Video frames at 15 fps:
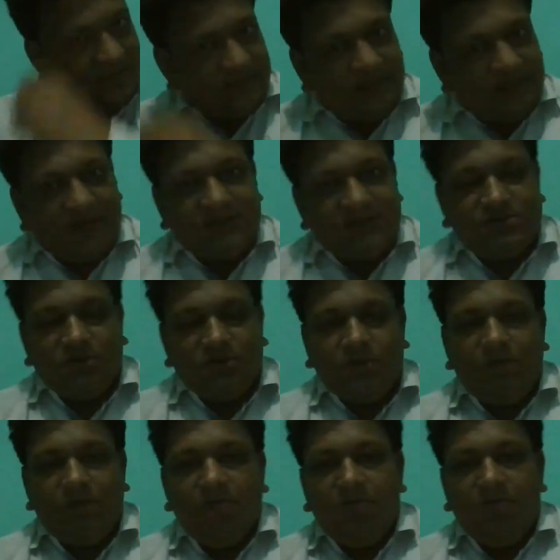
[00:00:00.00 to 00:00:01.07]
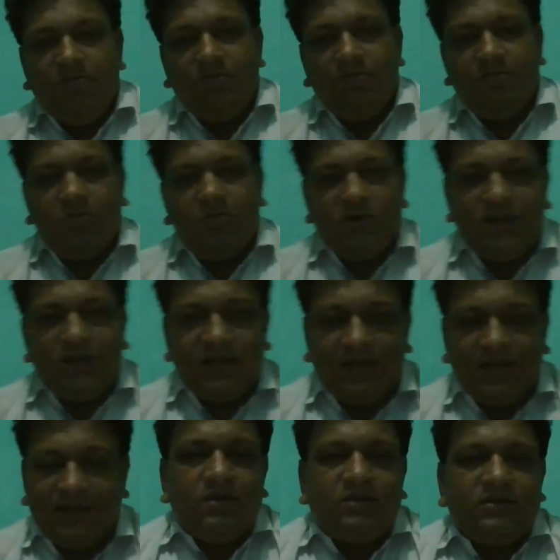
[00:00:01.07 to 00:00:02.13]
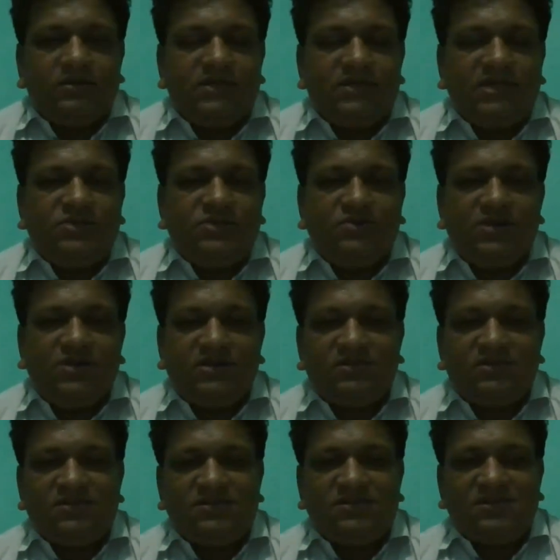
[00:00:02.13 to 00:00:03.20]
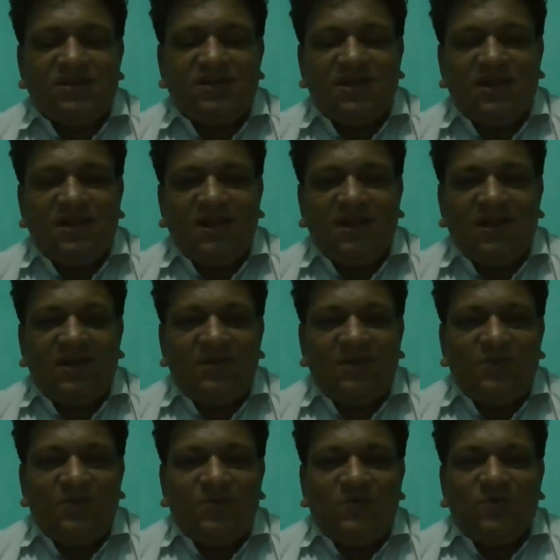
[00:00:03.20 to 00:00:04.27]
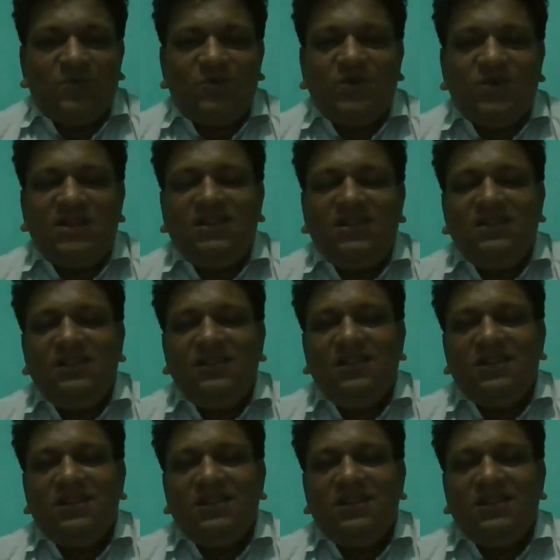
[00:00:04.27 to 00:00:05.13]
there is no bothering. Dear students, when